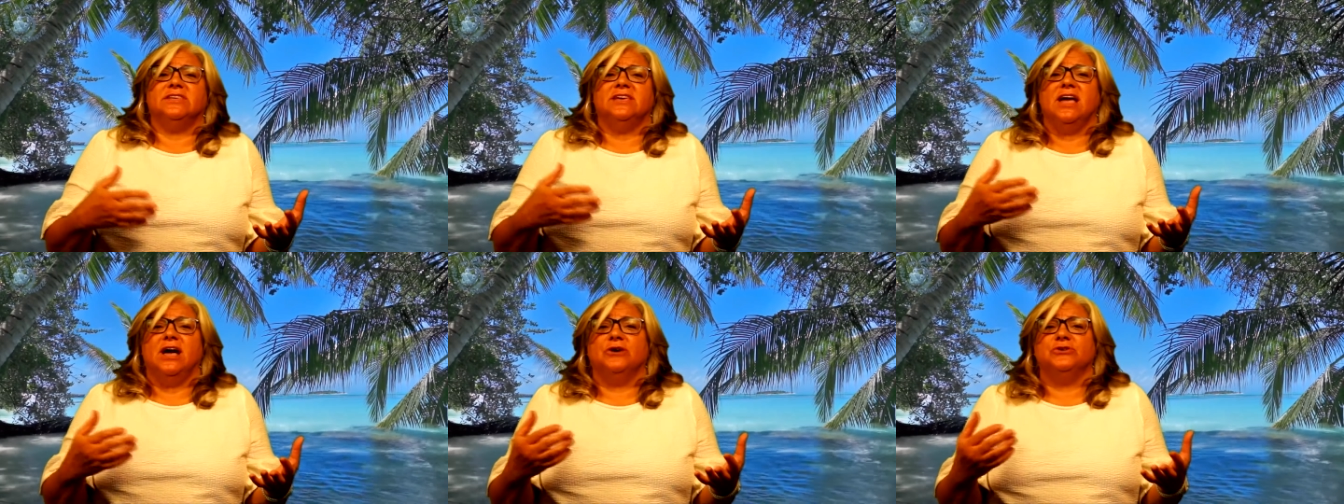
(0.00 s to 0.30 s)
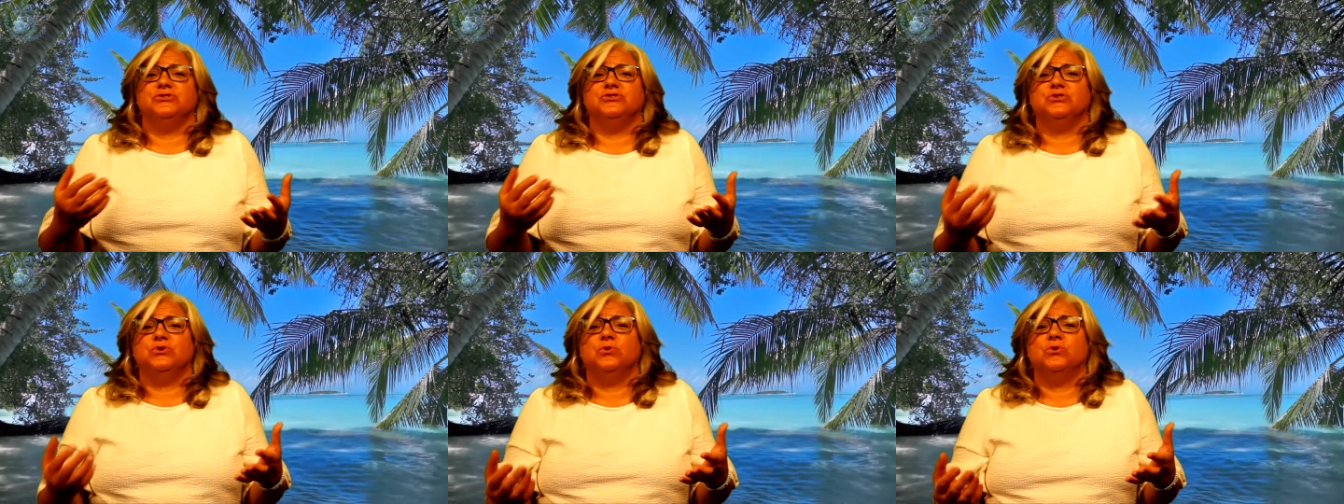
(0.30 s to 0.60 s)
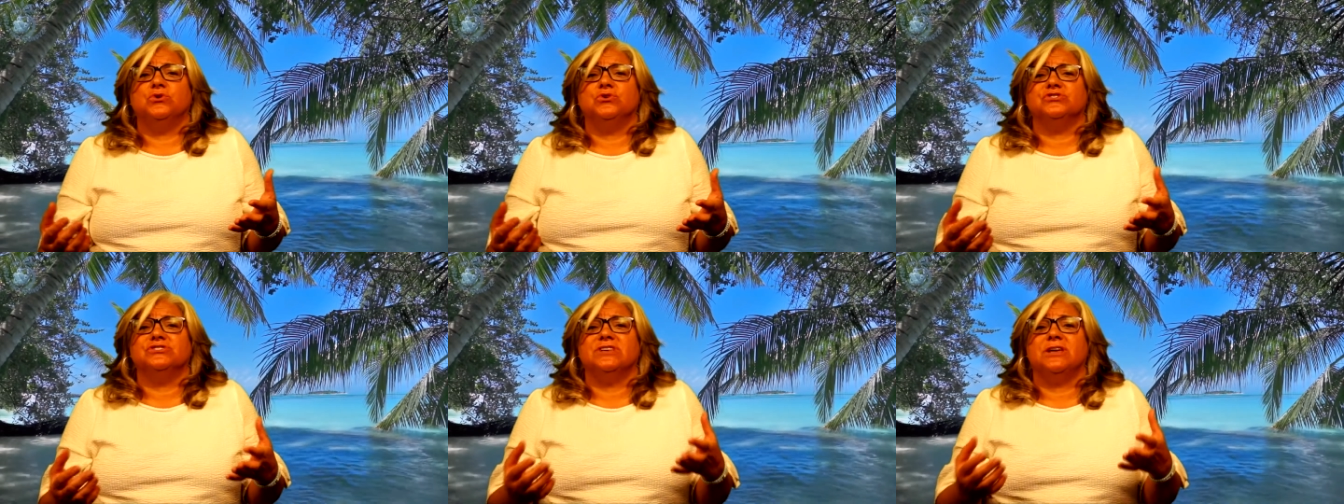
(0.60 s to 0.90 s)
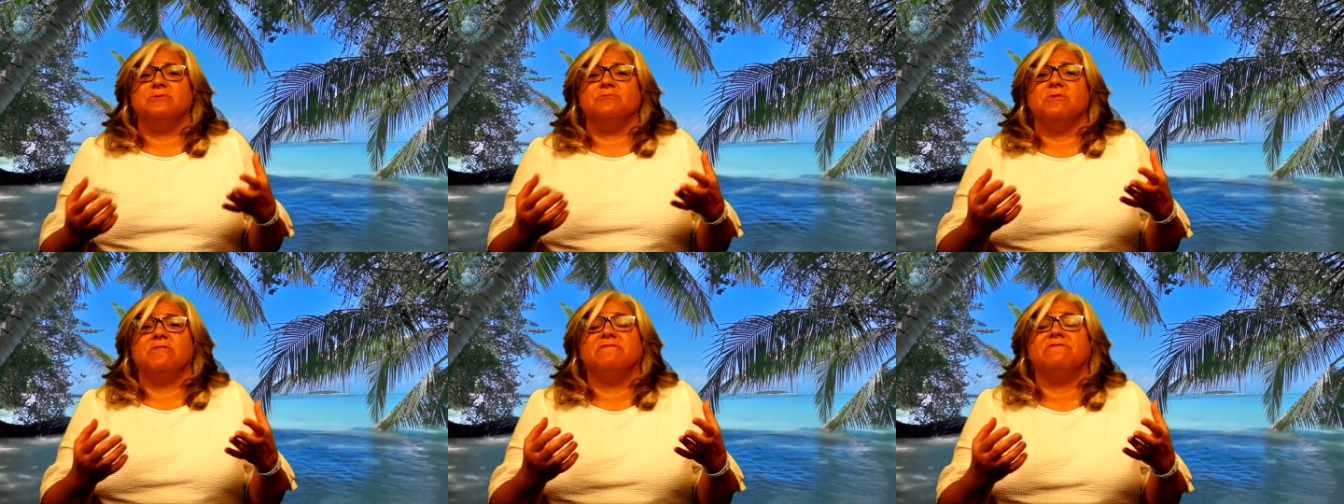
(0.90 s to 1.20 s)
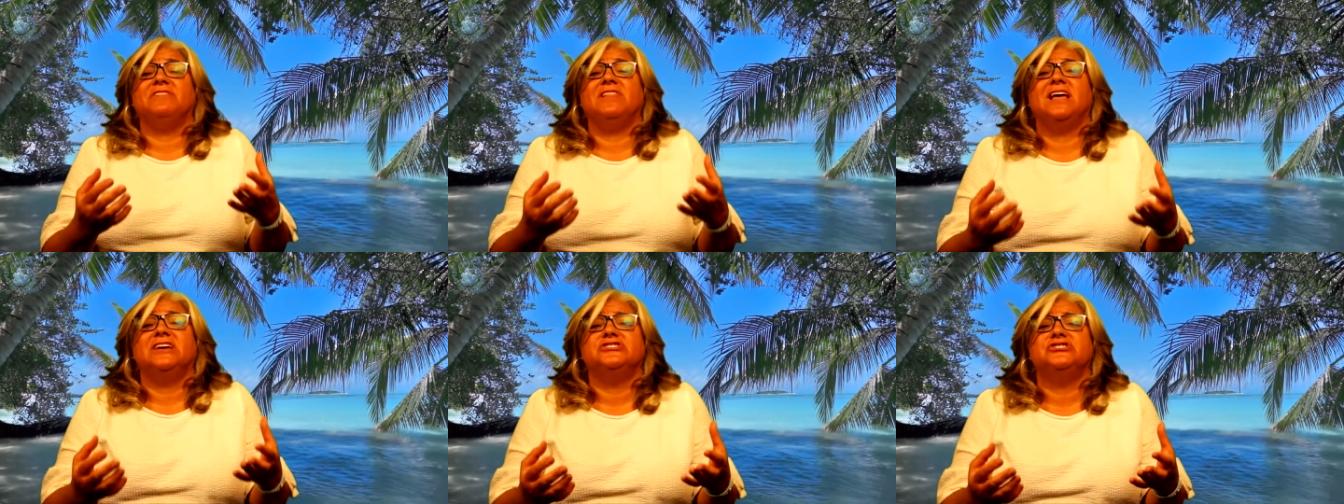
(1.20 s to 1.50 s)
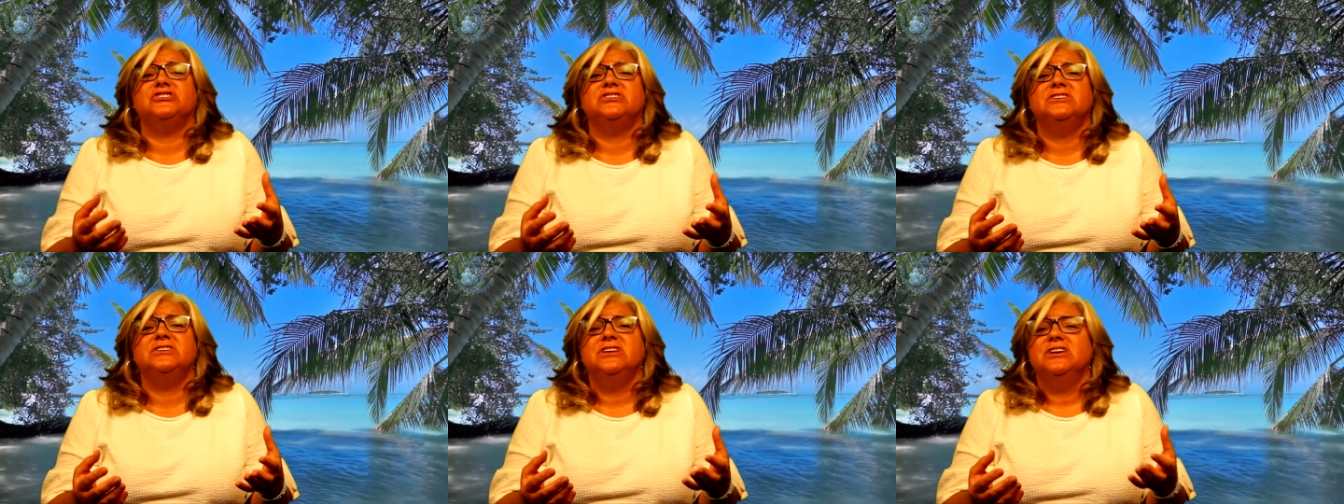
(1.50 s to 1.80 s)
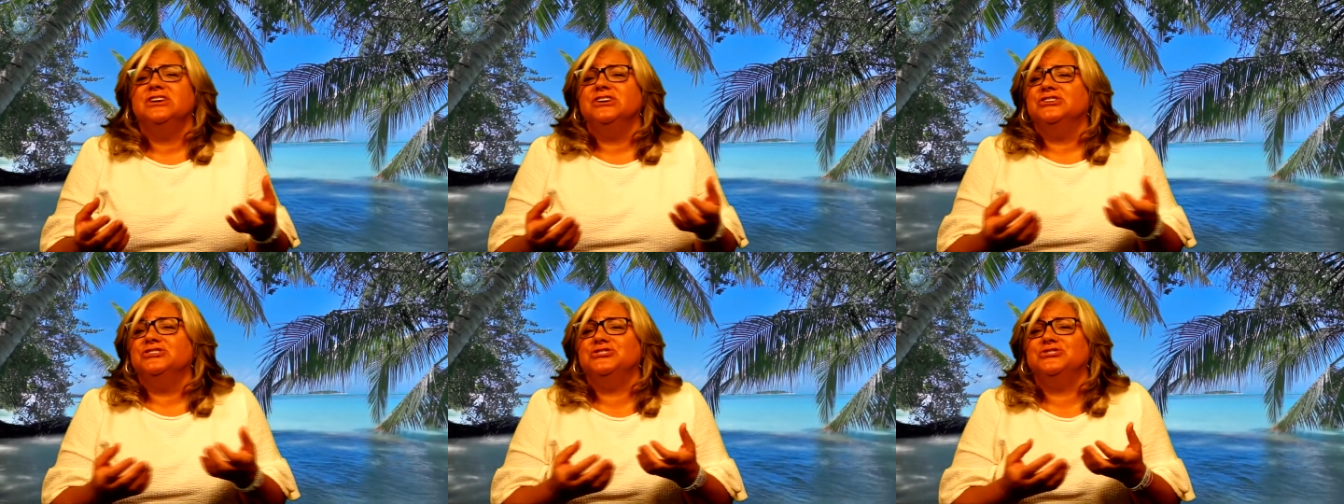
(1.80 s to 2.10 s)
the outdoors, and reflection
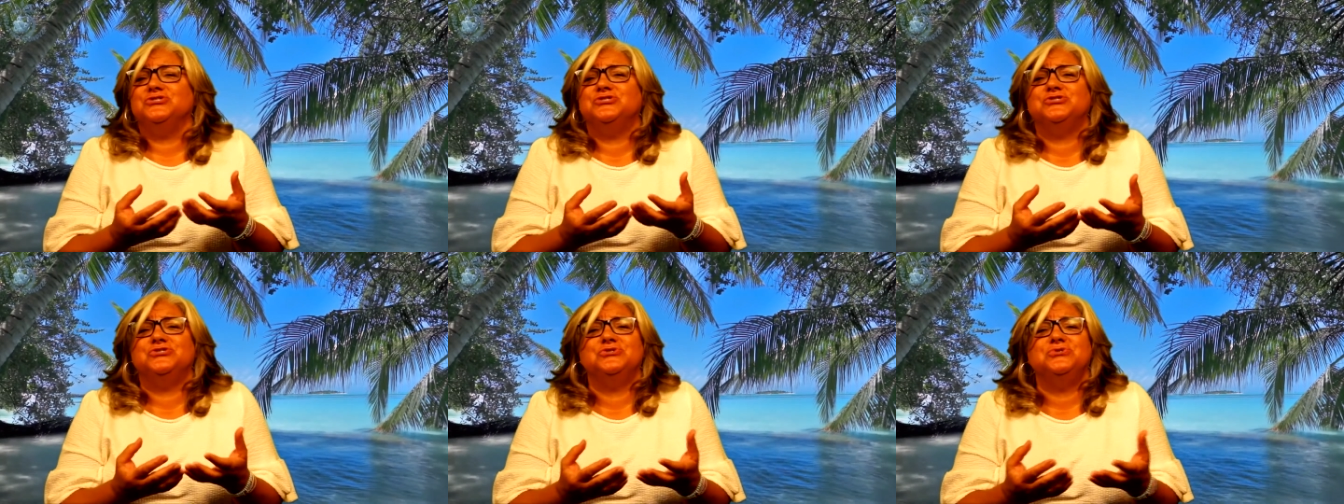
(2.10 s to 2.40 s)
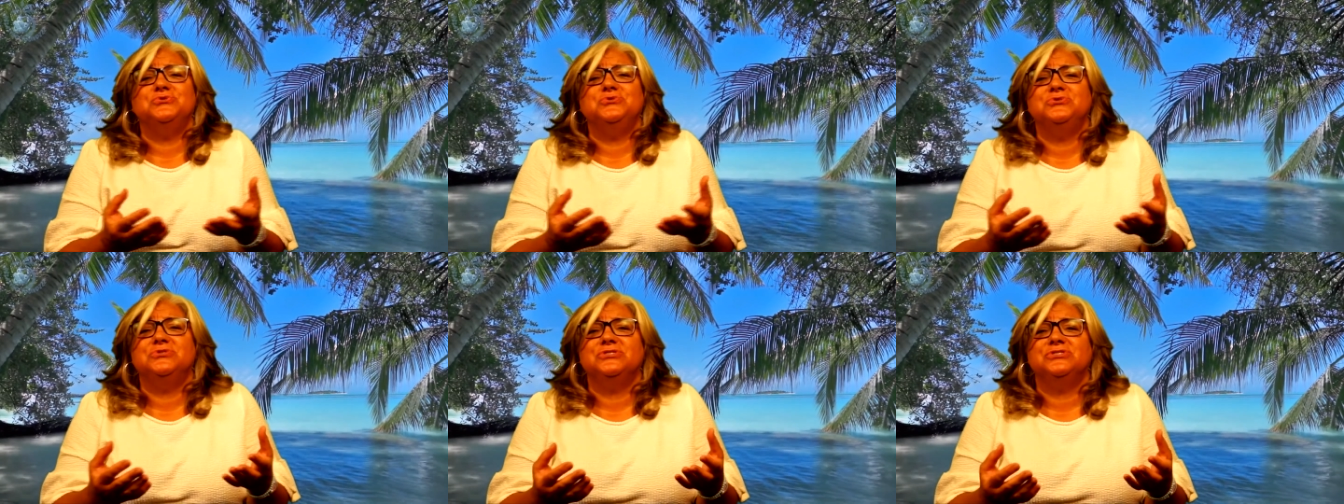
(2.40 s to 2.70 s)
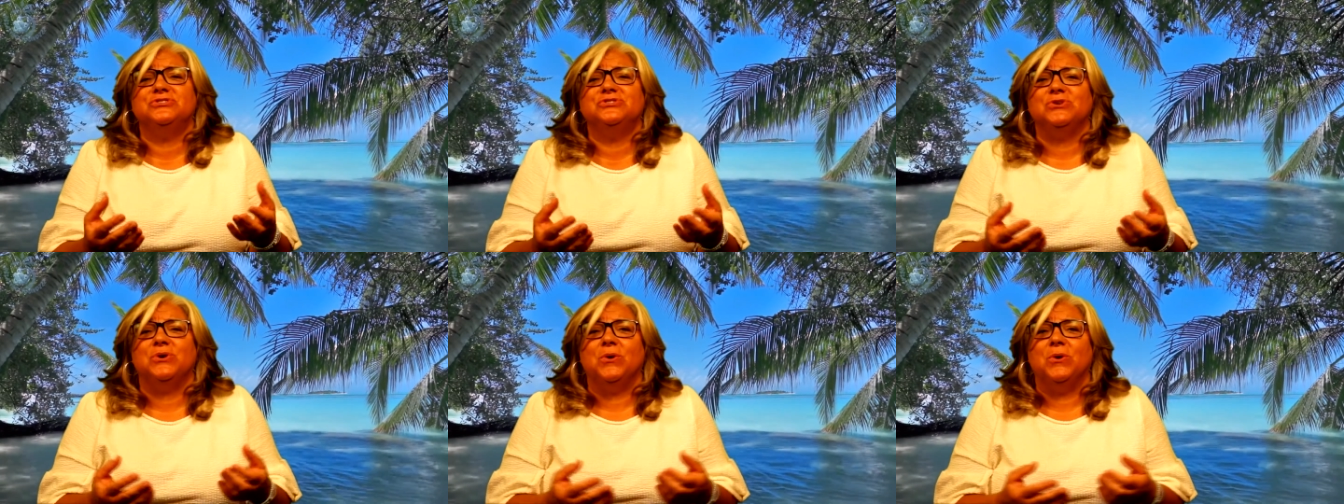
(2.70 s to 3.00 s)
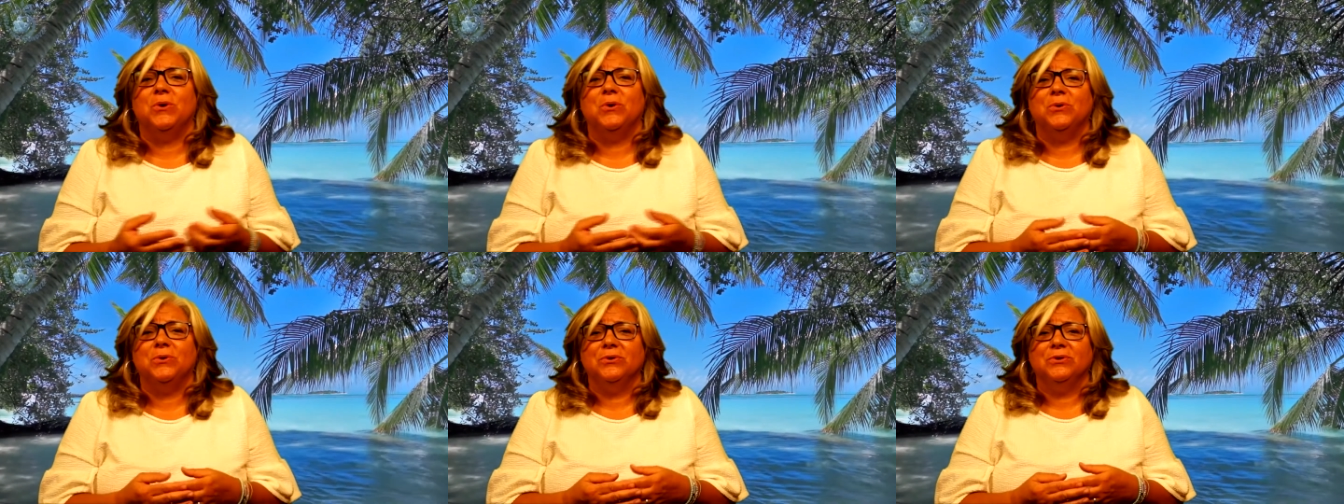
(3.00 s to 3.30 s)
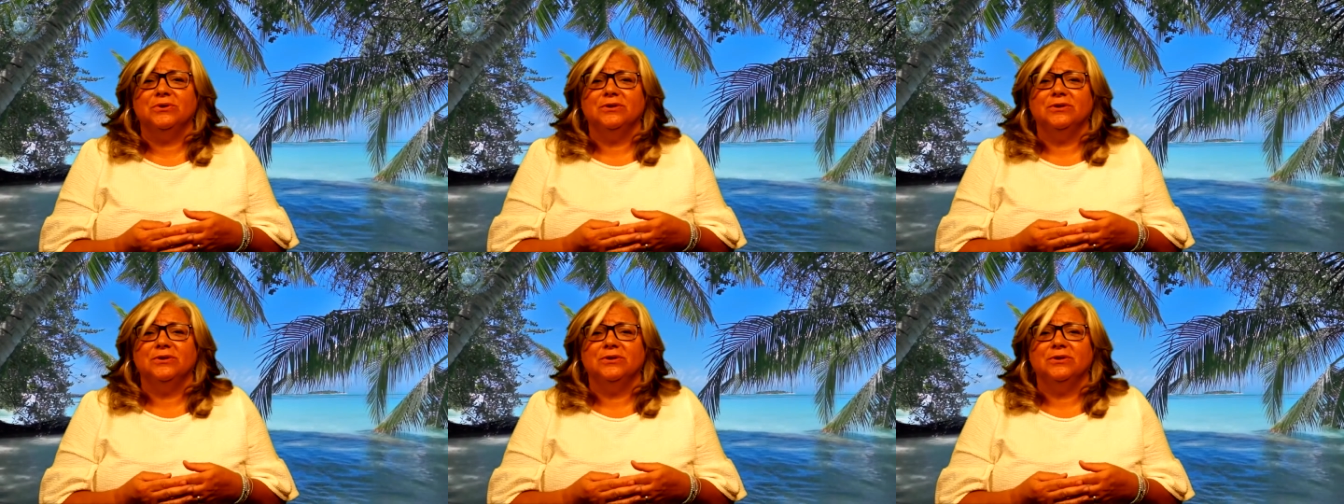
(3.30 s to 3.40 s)
to soothe the soul.